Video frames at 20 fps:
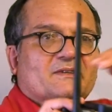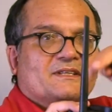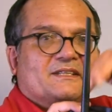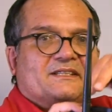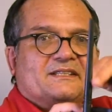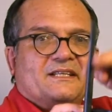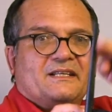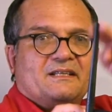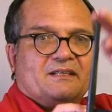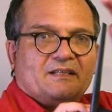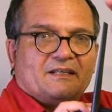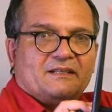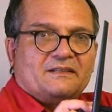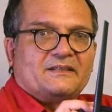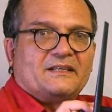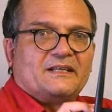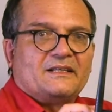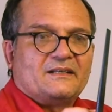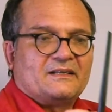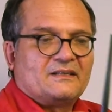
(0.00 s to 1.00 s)
with a single
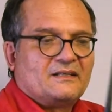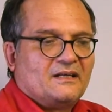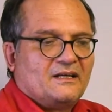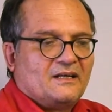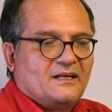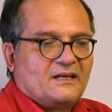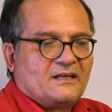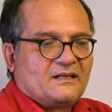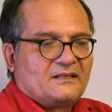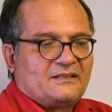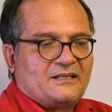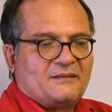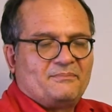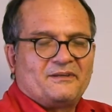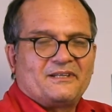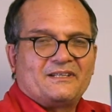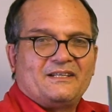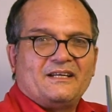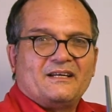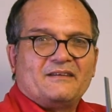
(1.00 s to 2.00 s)
antenna,
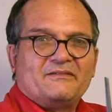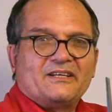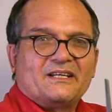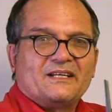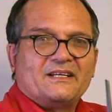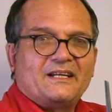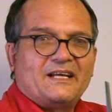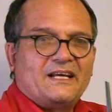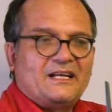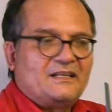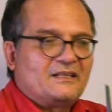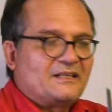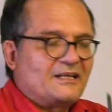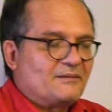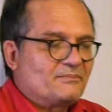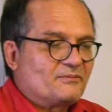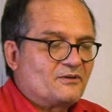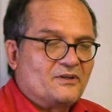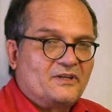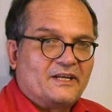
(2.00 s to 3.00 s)
typically having an
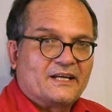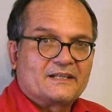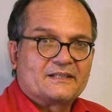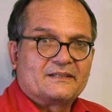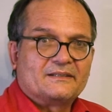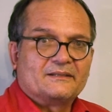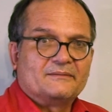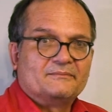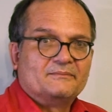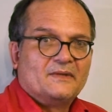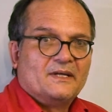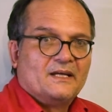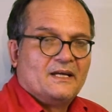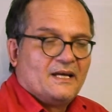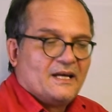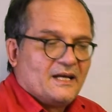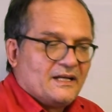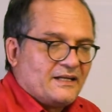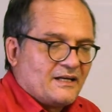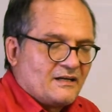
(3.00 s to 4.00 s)
N-type connector.
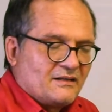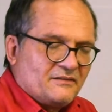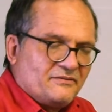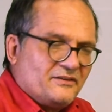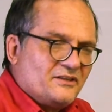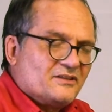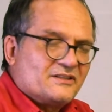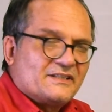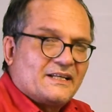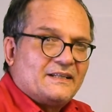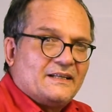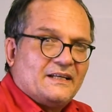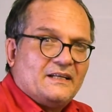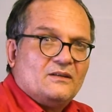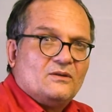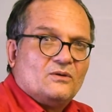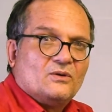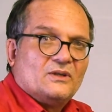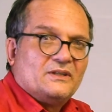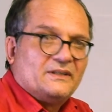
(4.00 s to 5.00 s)
Now, if you use that
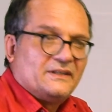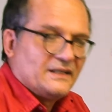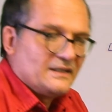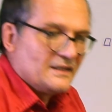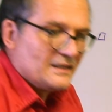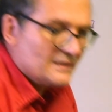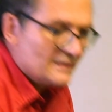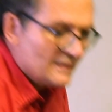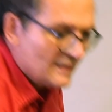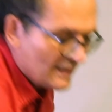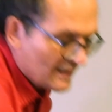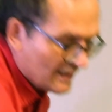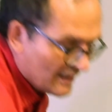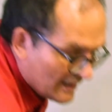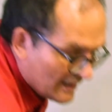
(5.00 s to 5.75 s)
indoor antenna,